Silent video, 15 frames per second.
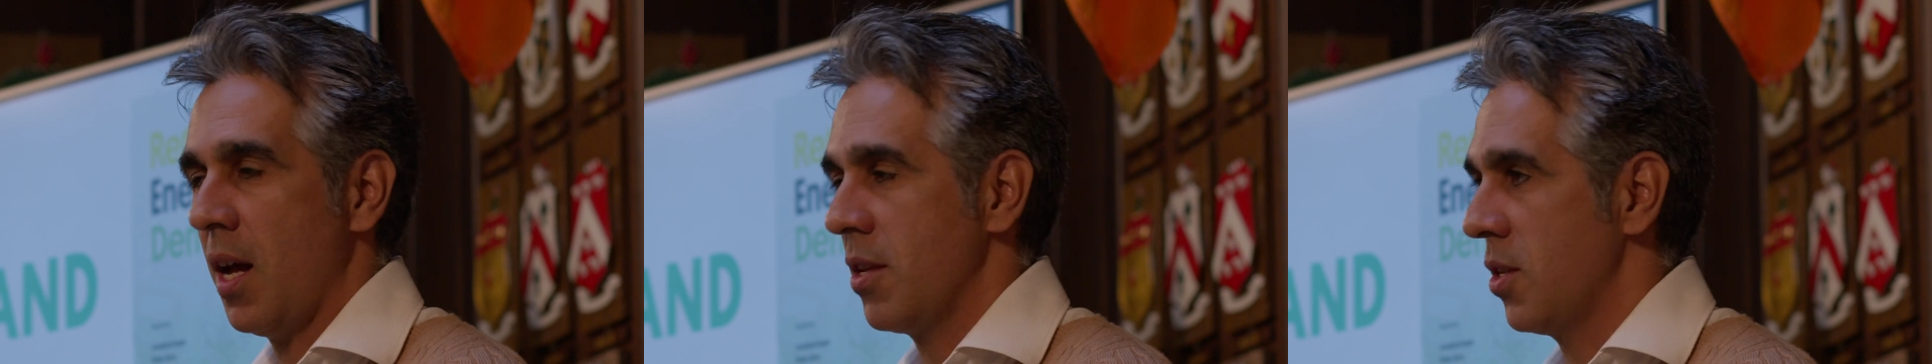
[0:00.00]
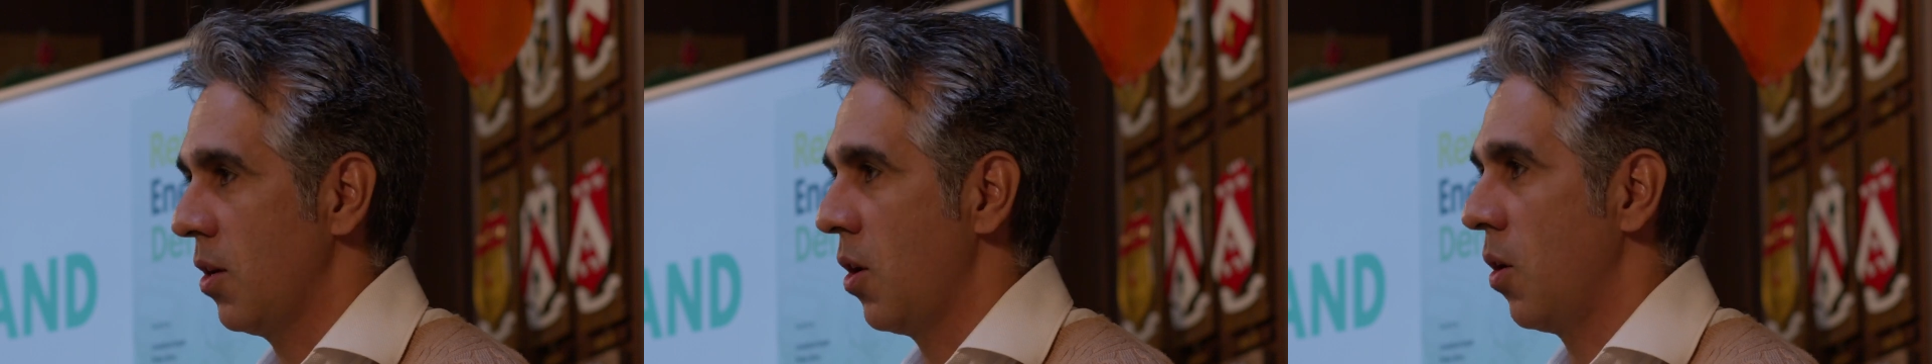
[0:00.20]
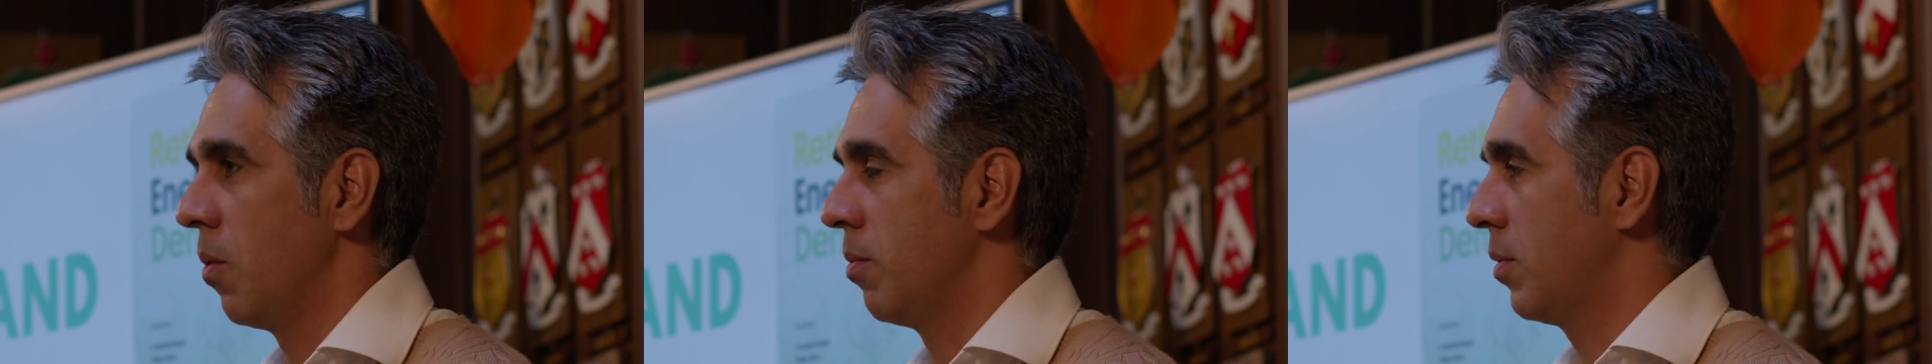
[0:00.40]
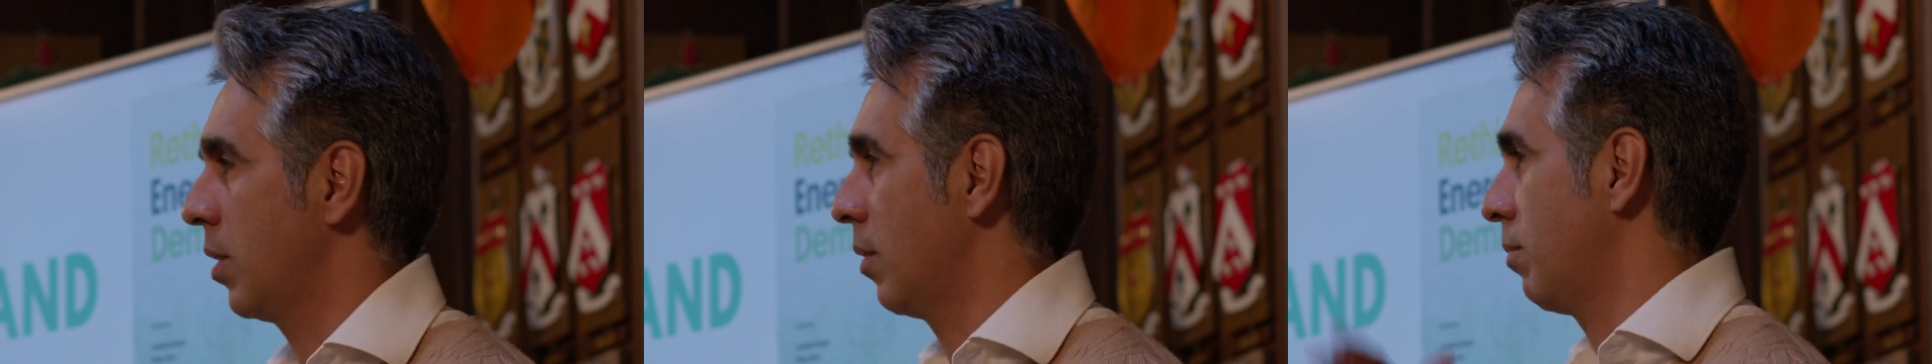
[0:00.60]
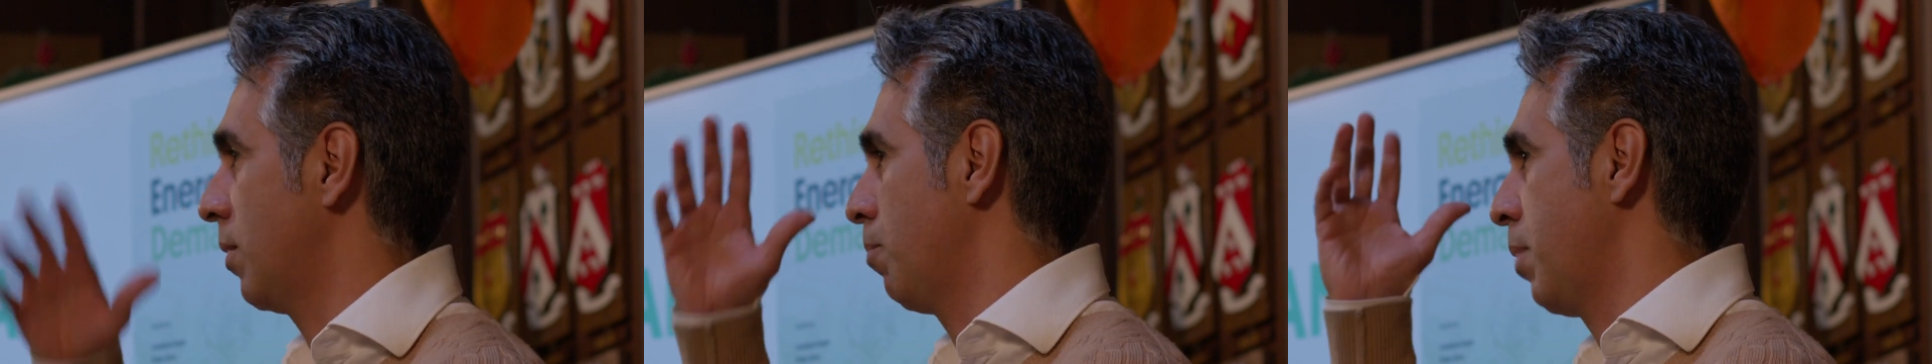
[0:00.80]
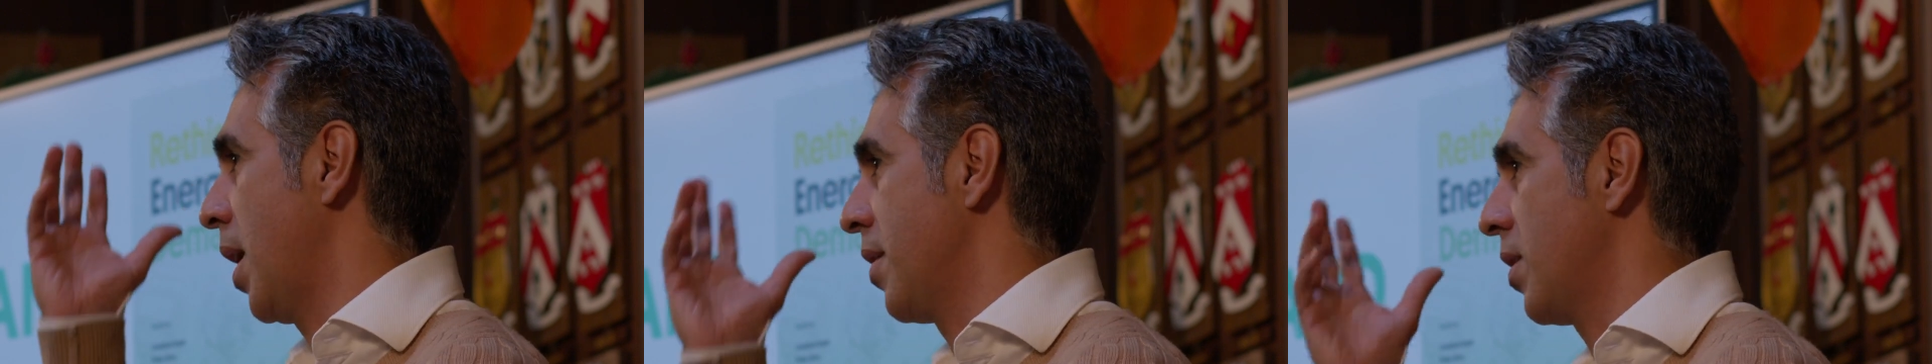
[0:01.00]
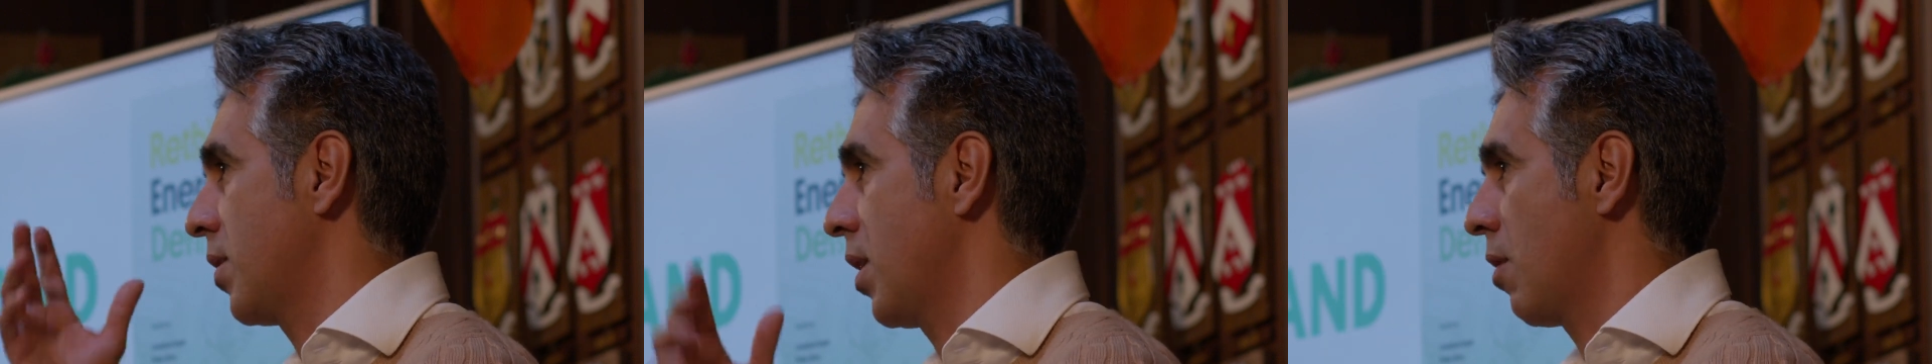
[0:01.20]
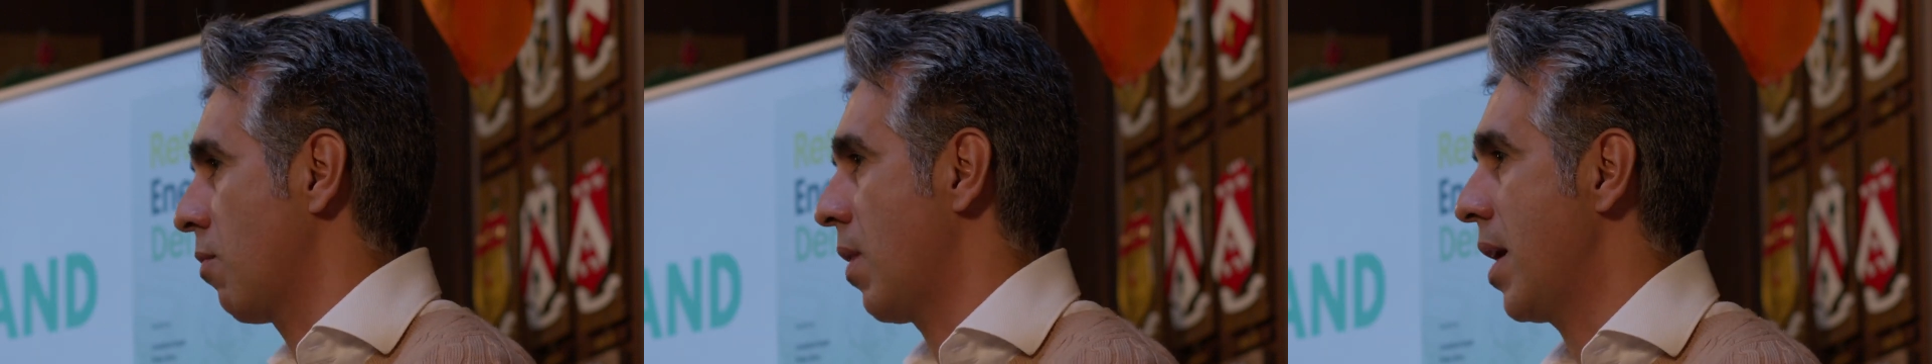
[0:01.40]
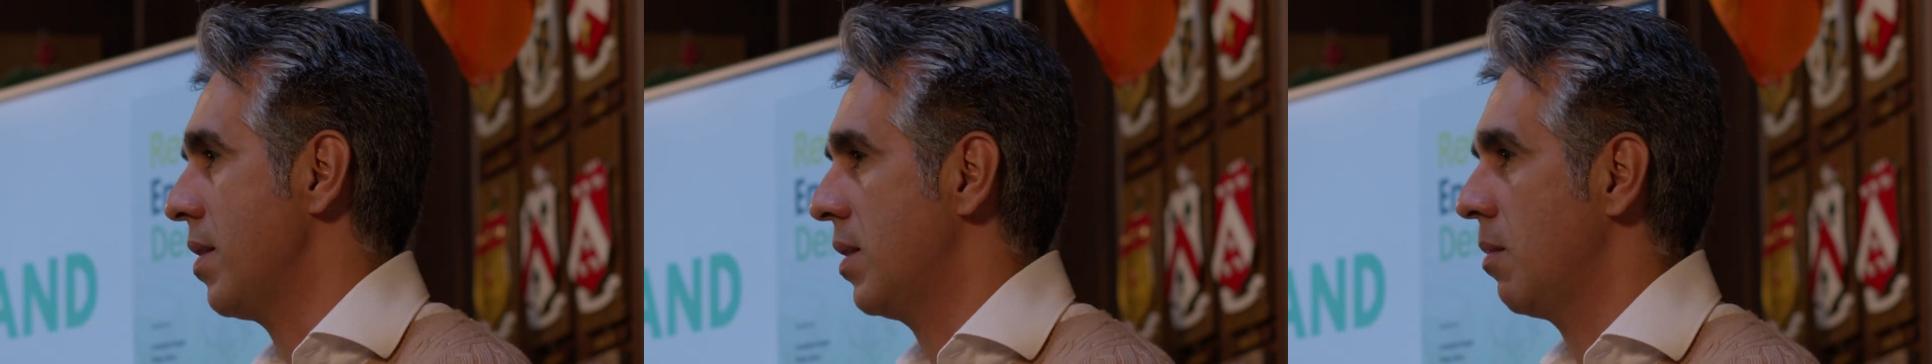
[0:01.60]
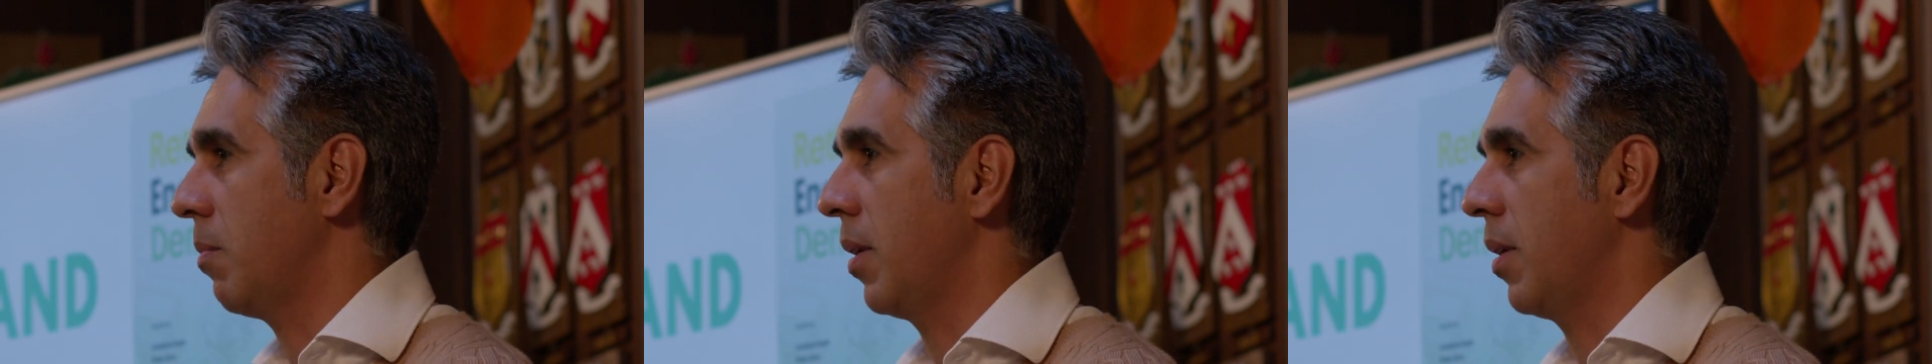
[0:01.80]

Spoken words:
you know, the prices are rising,